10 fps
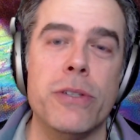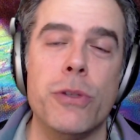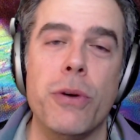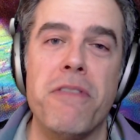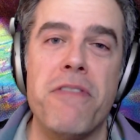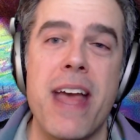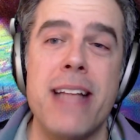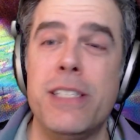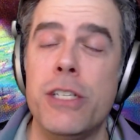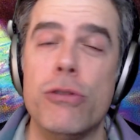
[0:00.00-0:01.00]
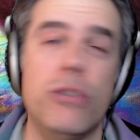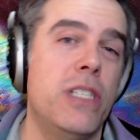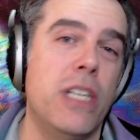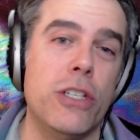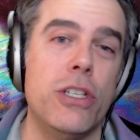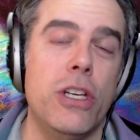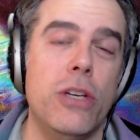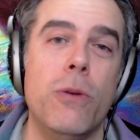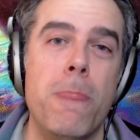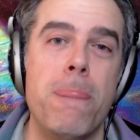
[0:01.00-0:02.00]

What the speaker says: So if that's interesting to you,